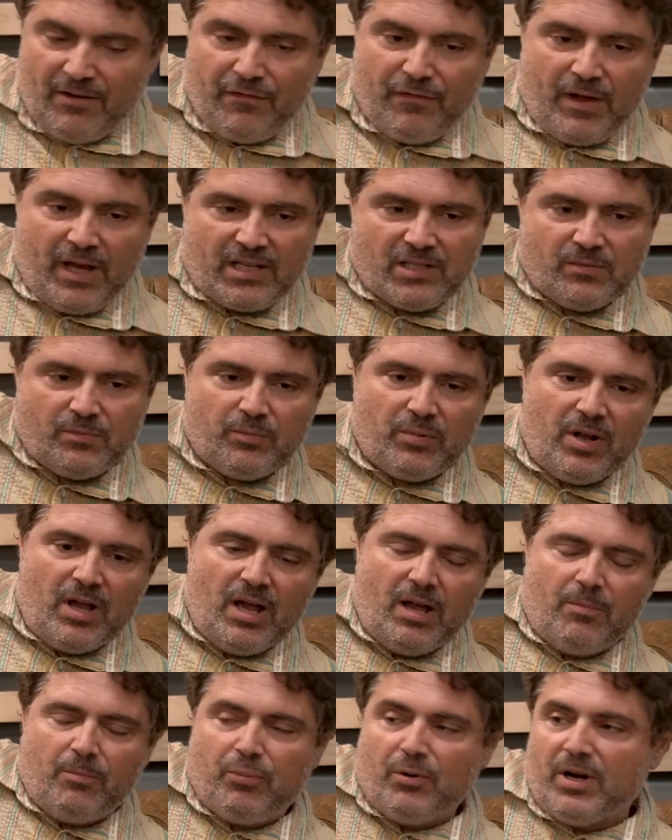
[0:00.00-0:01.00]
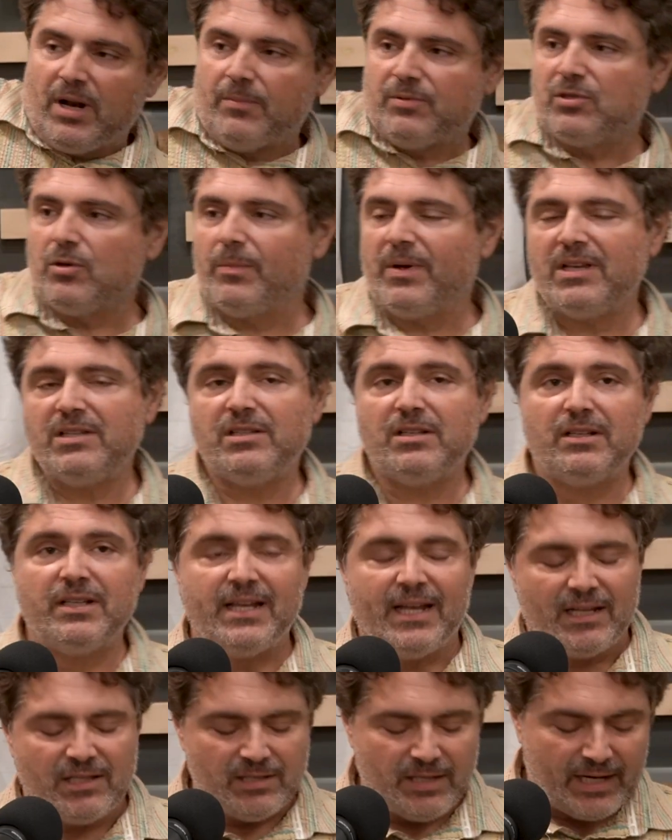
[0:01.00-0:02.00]
effects put up. So
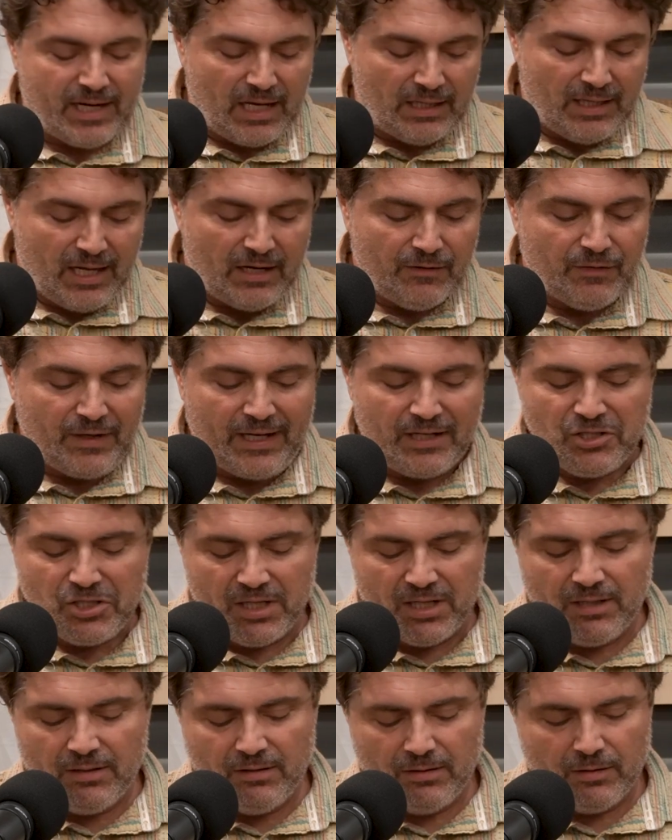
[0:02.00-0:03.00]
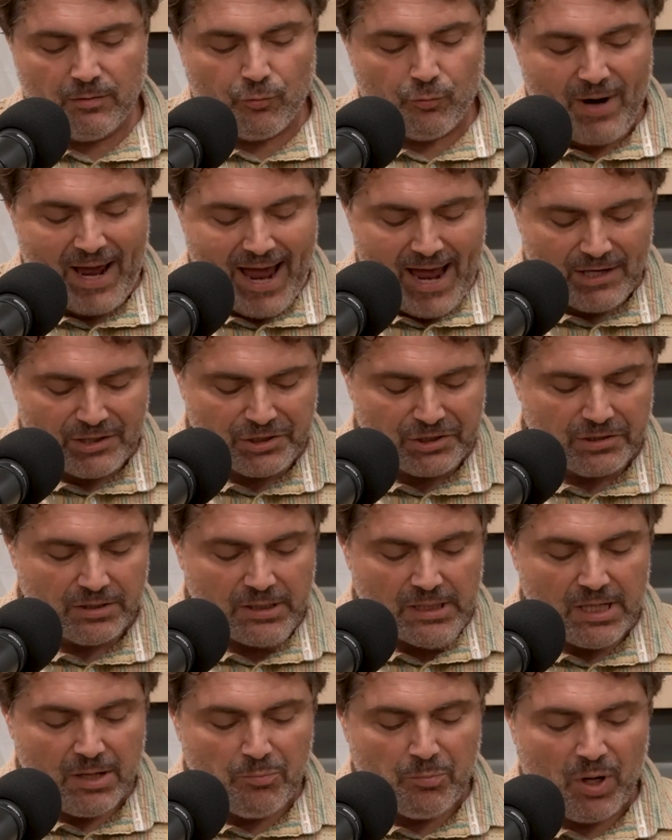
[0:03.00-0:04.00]
basically, it's like a lot of itching, rash,
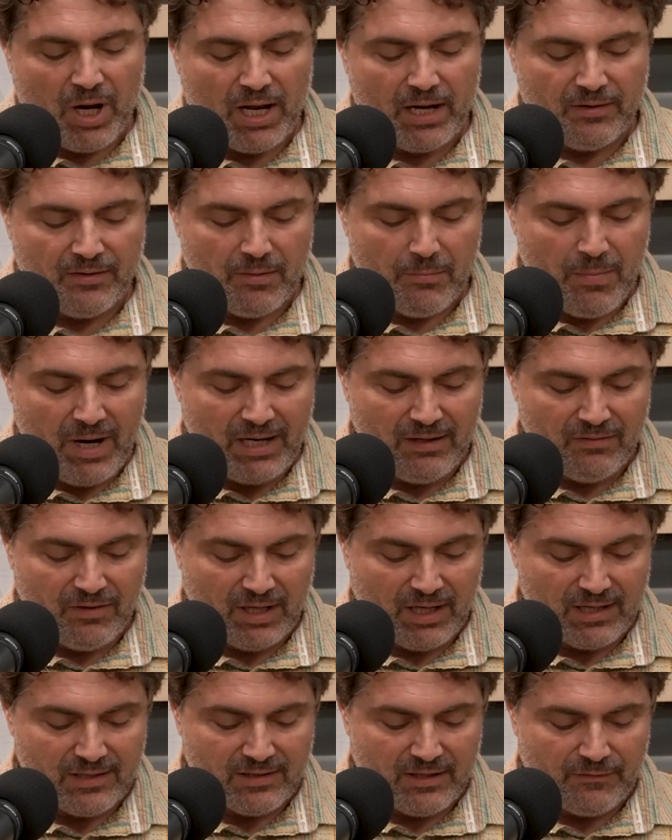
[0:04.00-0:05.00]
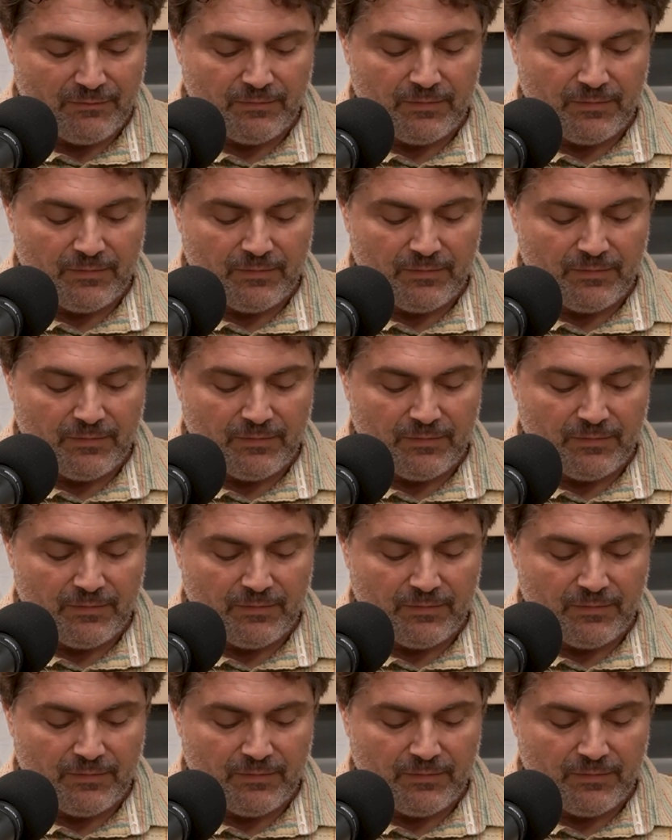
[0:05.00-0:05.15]
but the main thing is